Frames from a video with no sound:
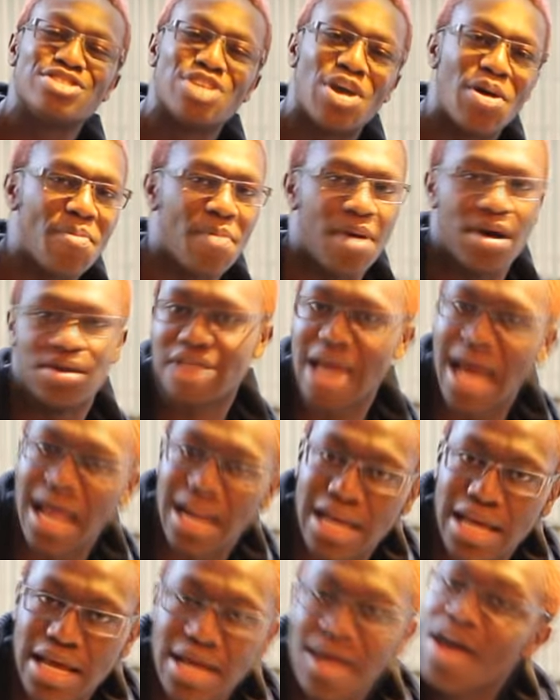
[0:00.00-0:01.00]
you so much,
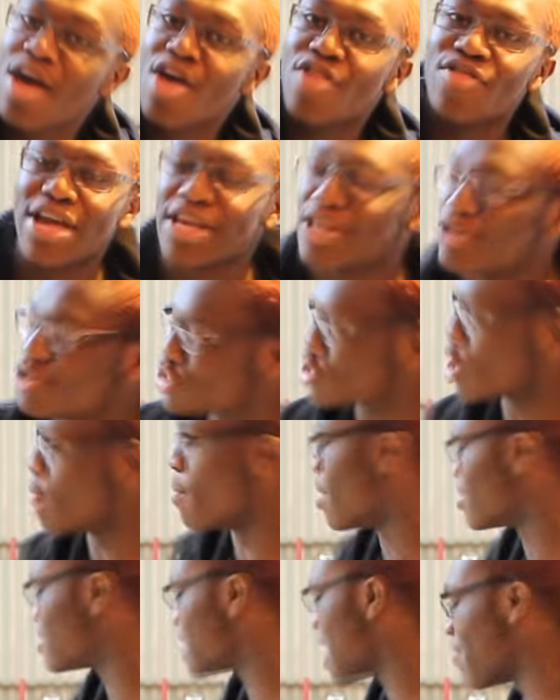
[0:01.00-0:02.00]
Ali. Thank you so
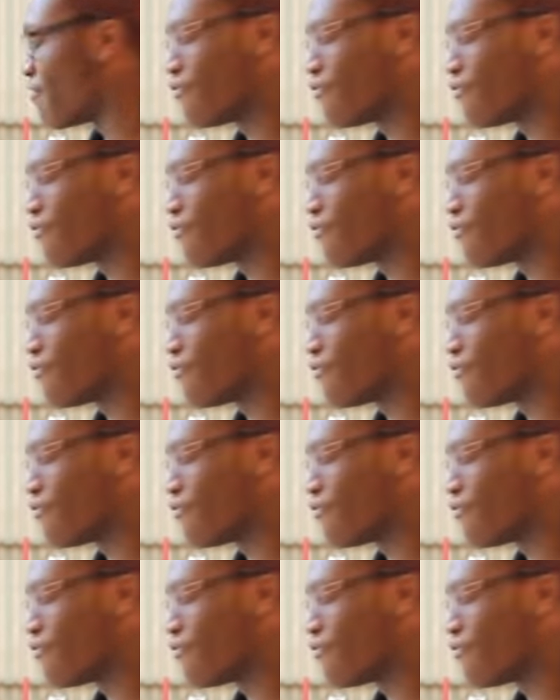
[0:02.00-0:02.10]
much,